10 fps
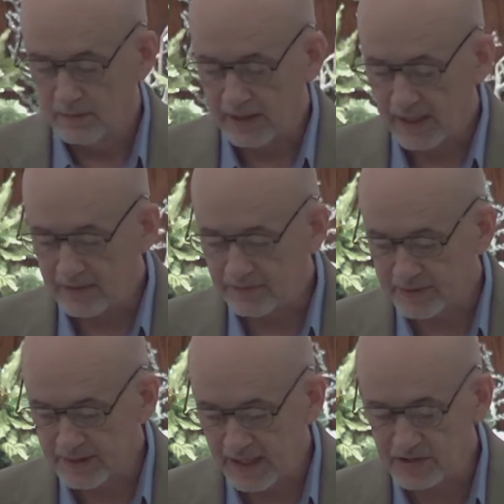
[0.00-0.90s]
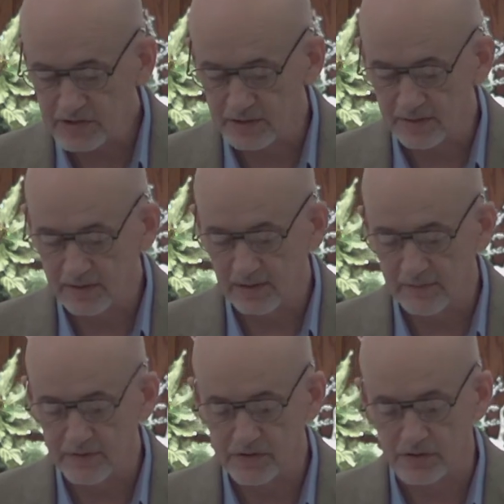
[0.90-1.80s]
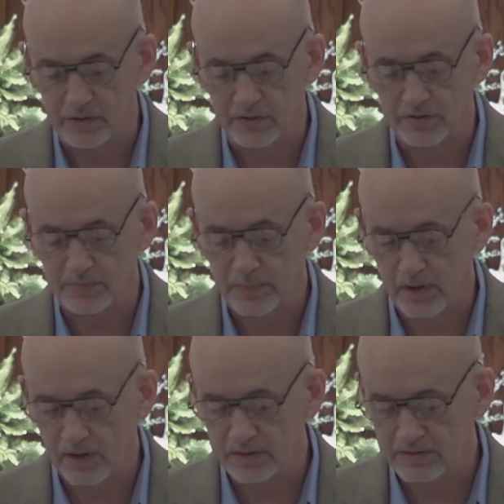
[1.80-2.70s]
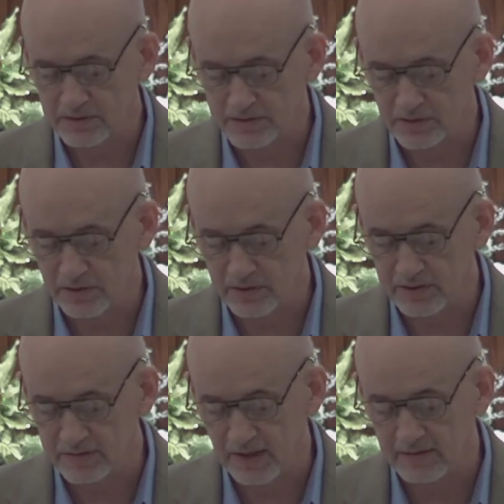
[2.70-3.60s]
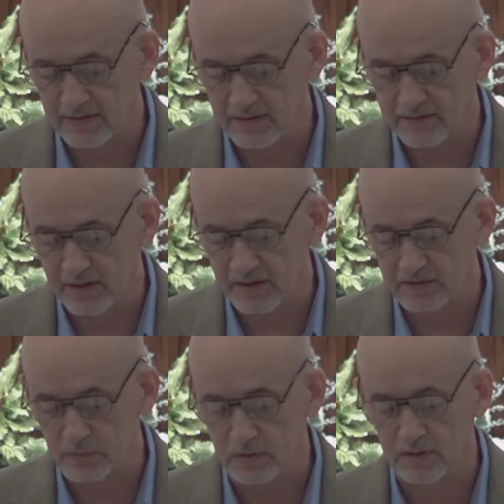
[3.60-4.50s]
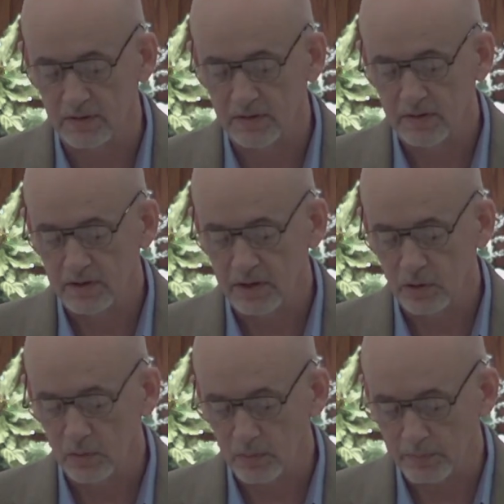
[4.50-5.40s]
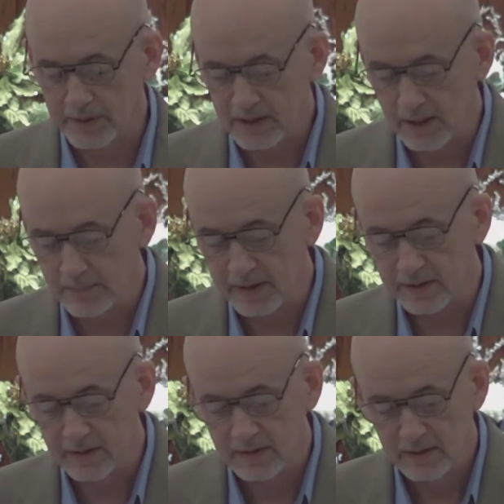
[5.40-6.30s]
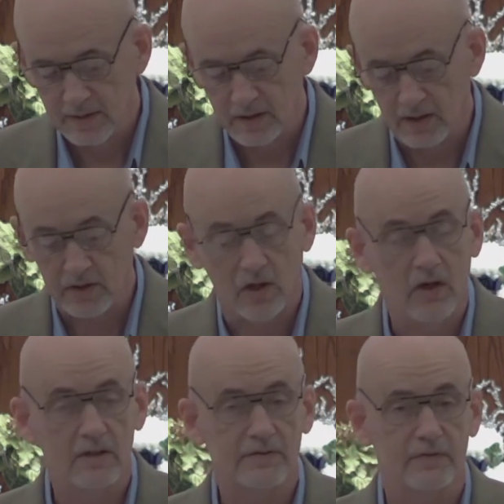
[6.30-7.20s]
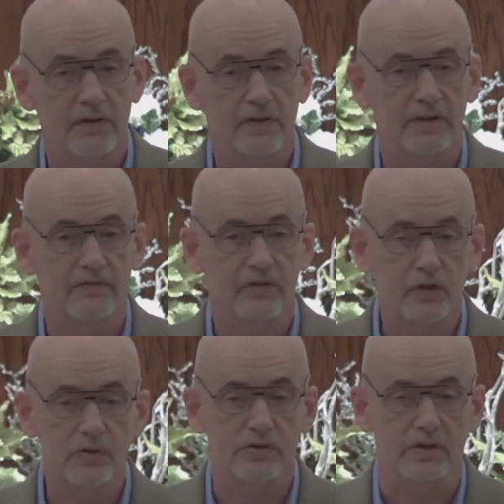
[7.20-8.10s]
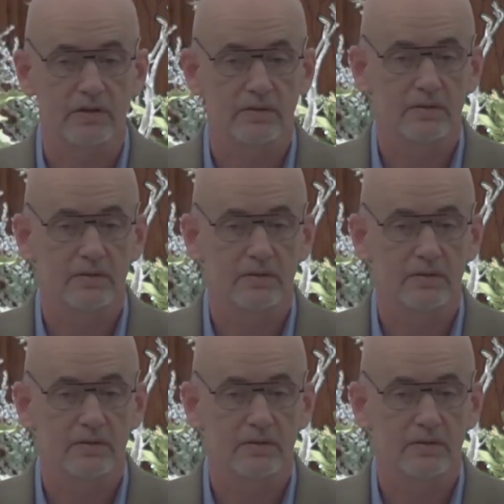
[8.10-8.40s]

The edification of the church. Paul's concern is that the tongues were becoming a cause for confusion.